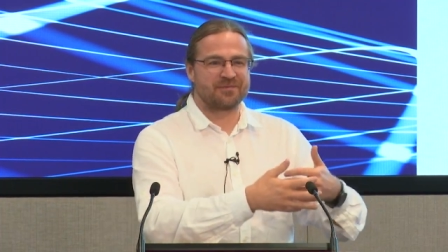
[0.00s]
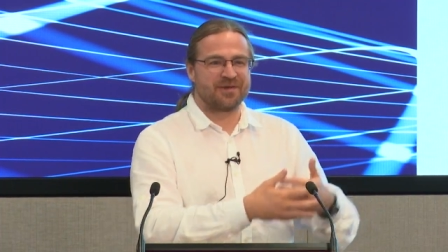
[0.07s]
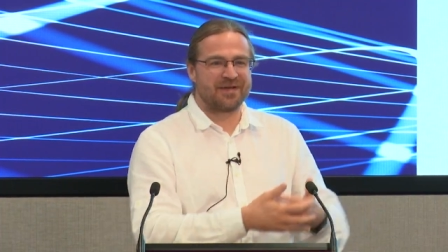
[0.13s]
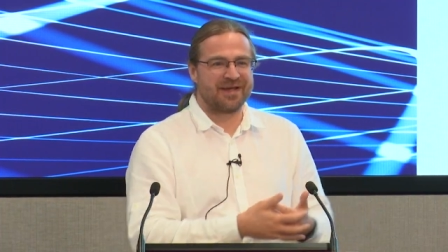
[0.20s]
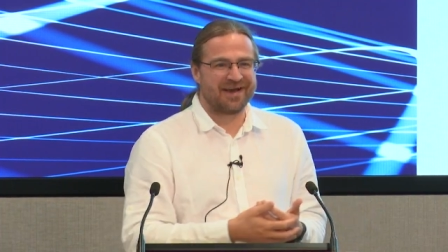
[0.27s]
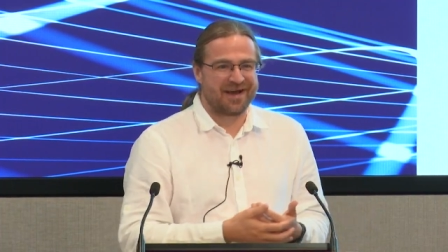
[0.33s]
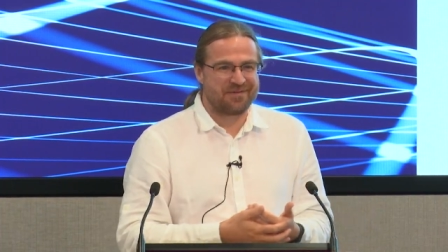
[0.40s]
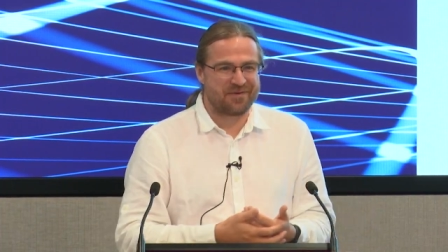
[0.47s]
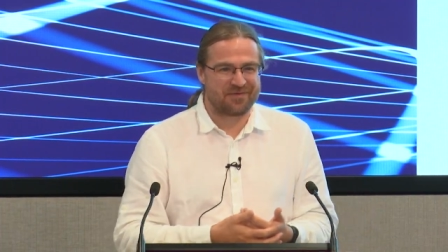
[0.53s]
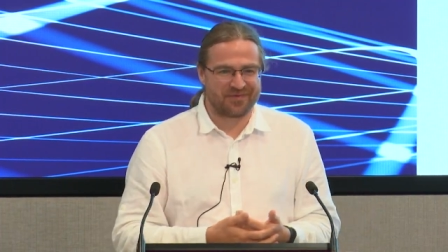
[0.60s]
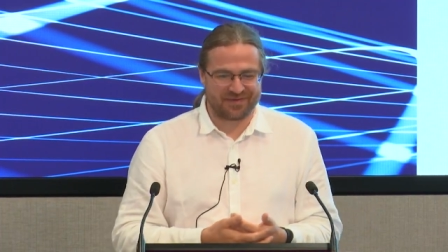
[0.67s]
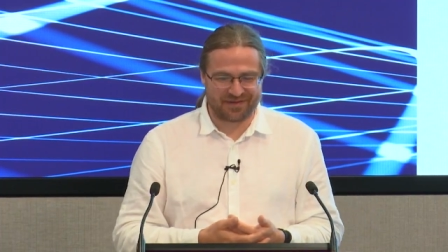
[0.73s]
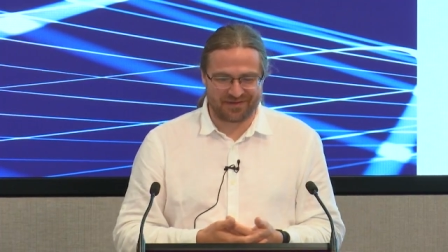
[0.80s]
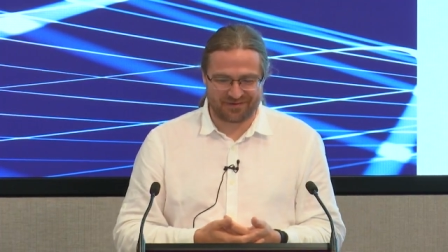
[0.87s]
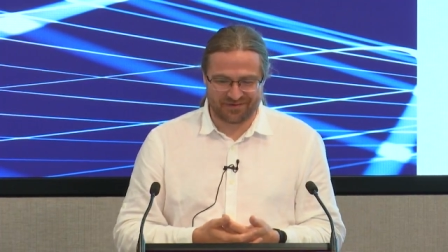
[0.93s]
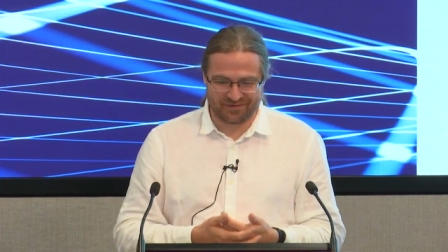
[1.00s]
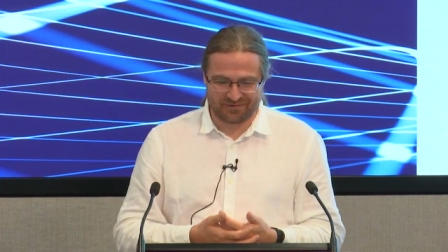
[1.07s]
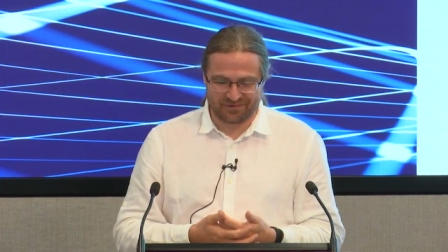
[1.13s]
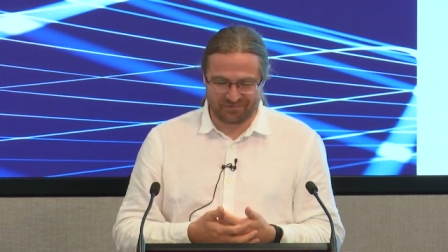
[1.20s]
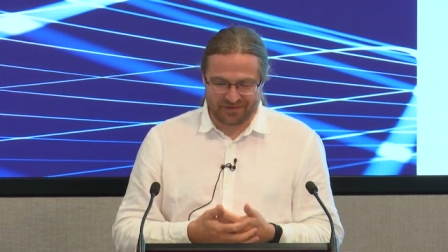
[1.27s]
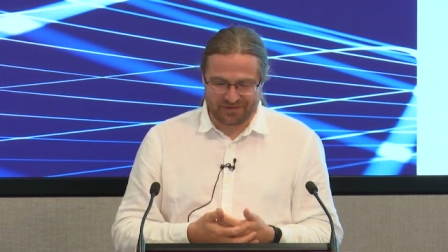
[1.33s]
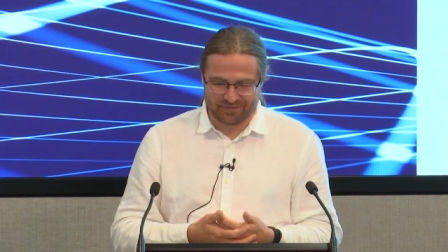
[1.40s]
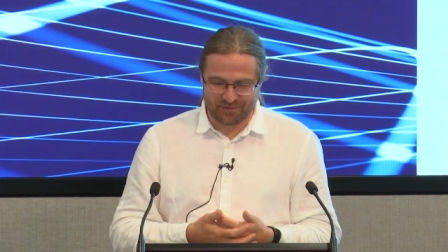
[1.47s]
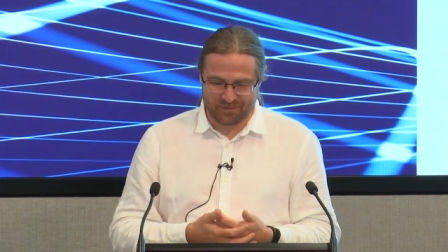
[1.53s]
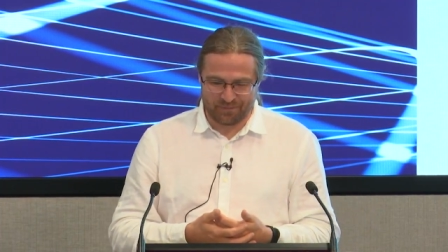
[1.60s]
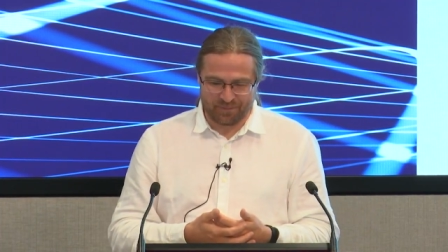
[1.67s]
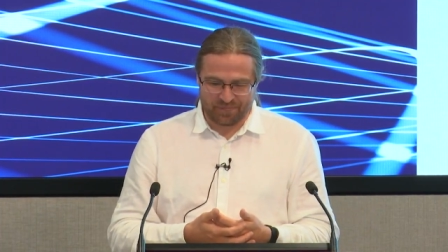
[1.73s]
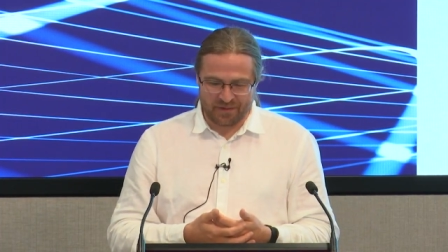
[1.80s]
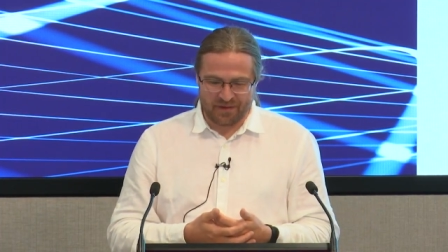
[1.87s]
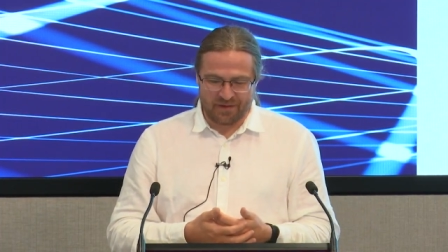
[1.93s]
IPv6 only reachable.
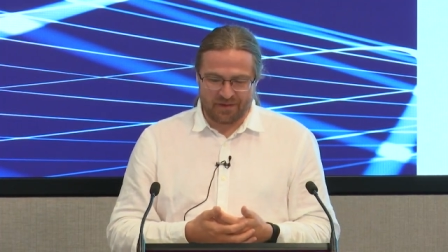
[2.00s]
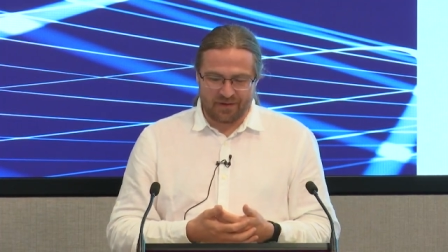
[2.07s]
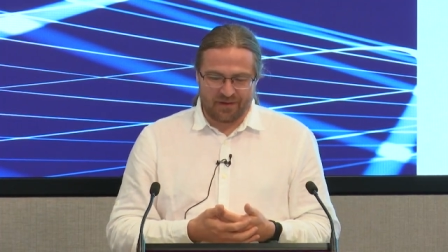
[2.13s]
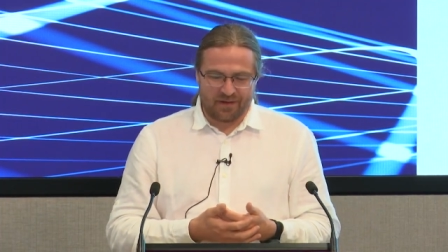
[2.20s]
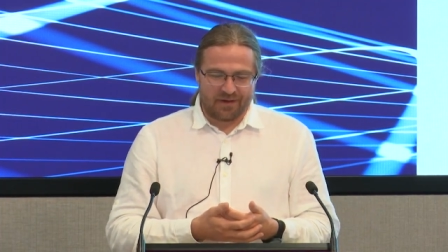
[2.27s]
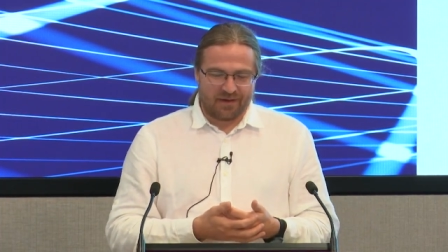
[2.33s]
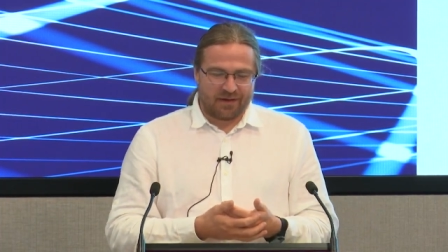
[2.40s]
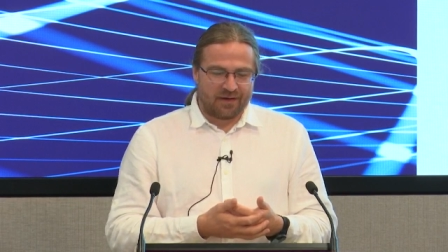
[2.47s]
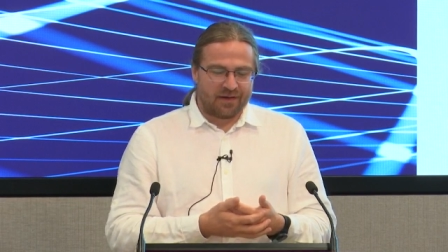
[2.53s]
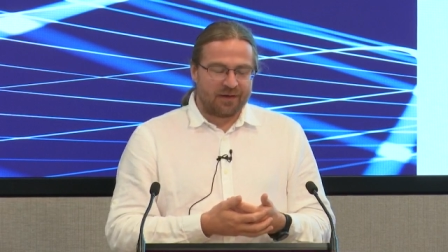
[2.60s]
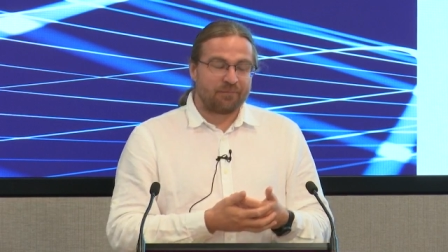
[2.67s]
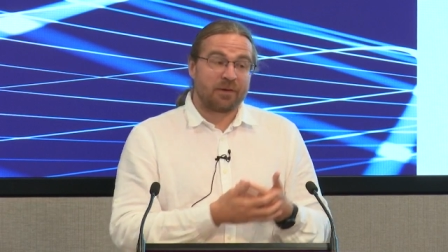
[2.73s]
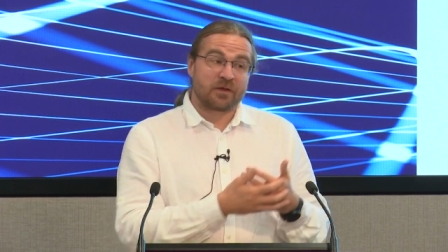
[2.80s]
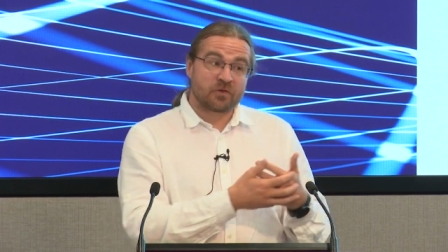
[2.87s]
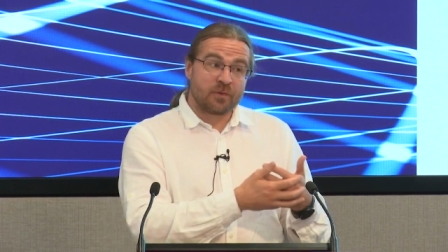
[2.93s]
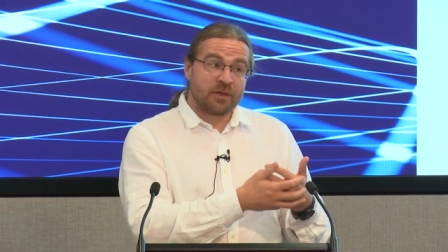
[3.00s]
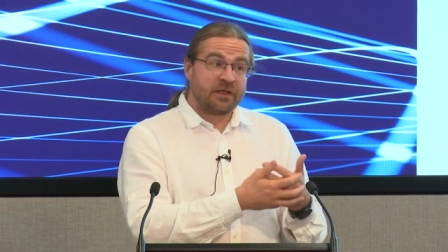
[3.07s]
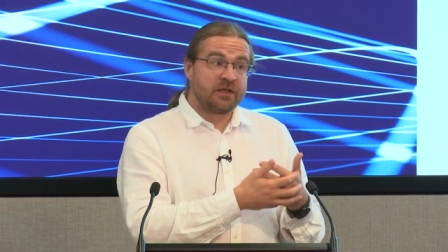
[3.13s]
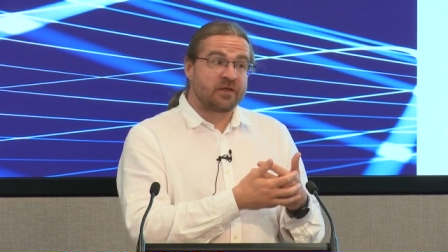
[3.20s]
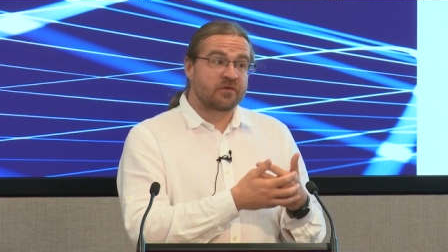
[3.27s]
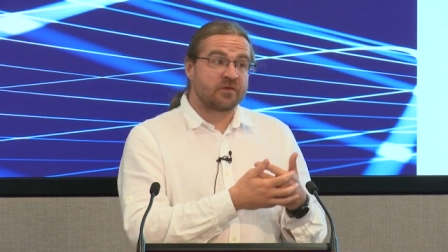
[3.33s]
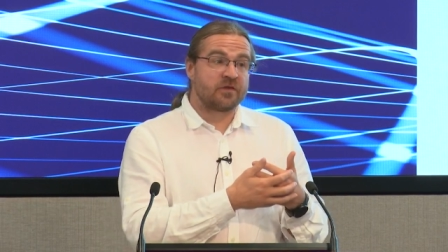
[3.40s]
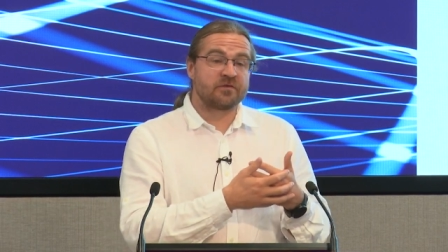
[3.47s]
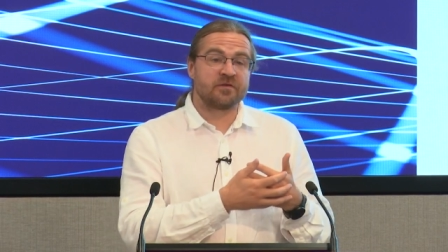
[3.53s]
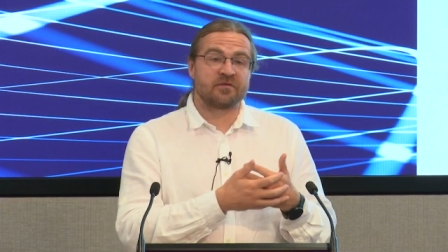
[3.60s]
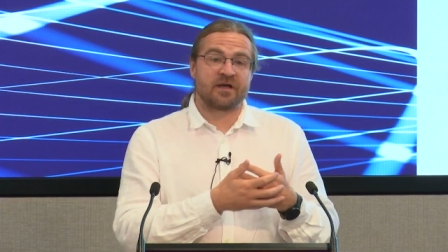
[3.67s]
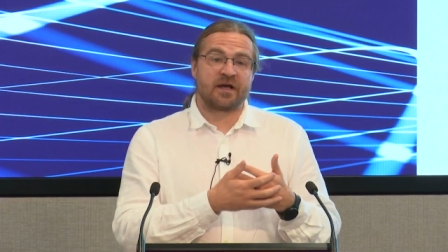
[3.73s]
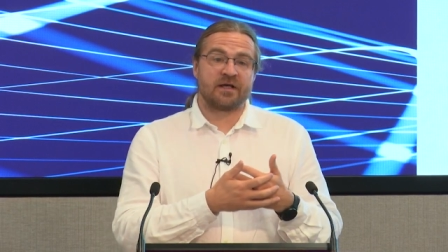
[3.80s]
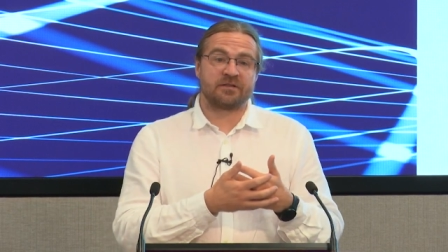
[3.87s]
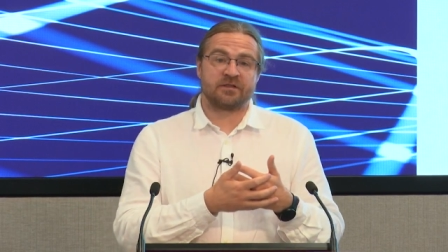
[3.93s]
But Kubernetes is
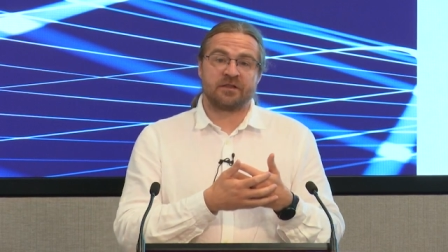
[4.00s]
designed,